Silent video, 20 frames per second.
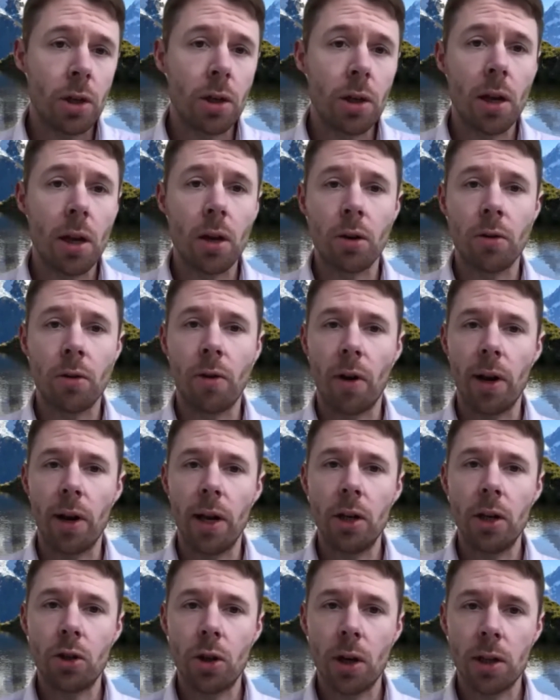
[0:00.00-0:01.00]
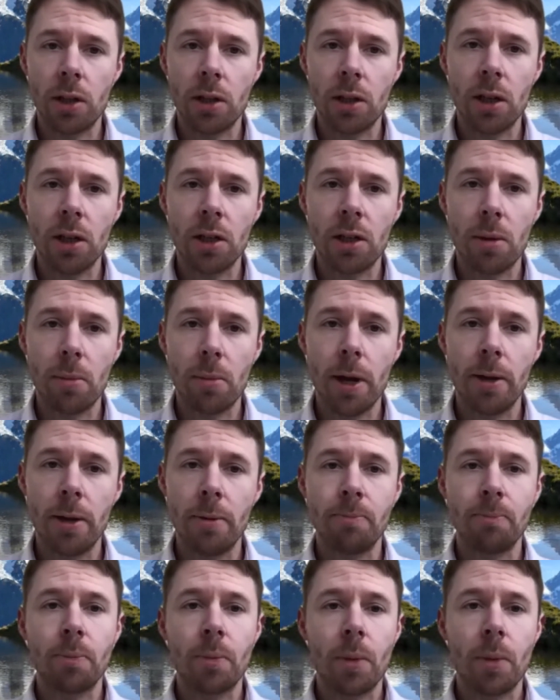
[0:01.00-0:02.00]
It looked very interesting to me,
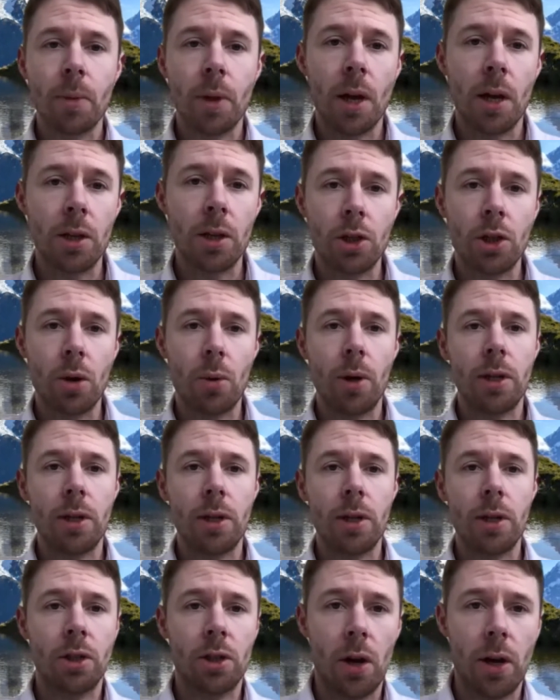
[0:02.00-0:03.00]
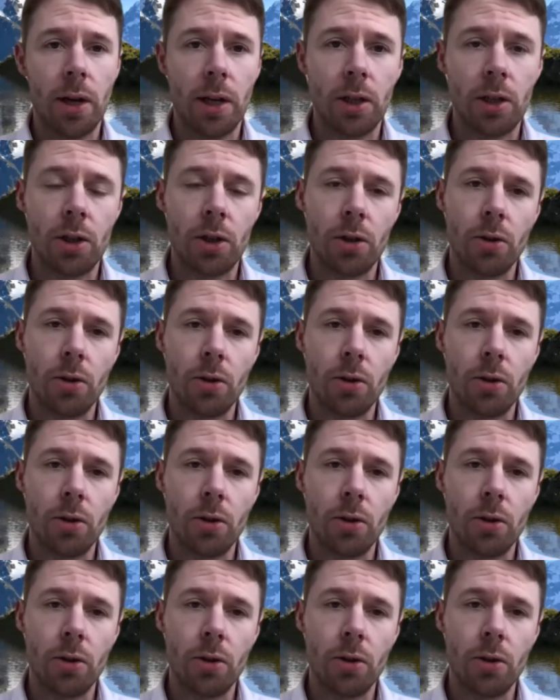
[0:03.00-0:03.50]
and so I decided to